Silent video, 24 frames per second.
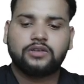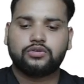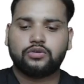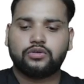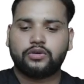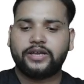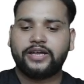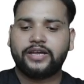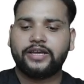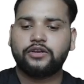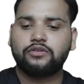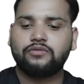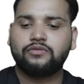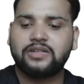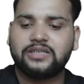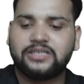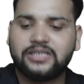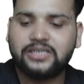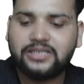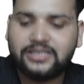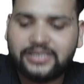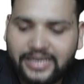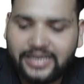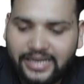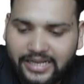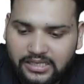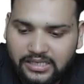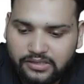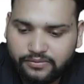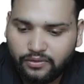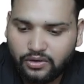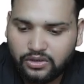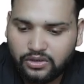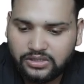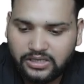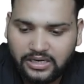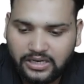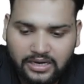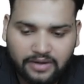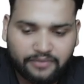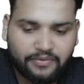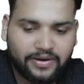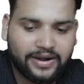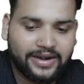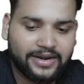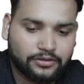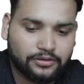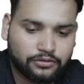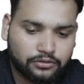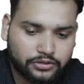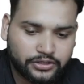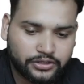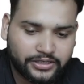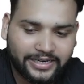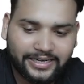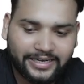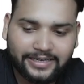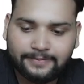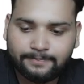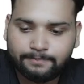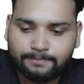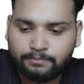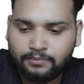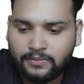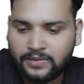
So here you will see Salesforce certified associate.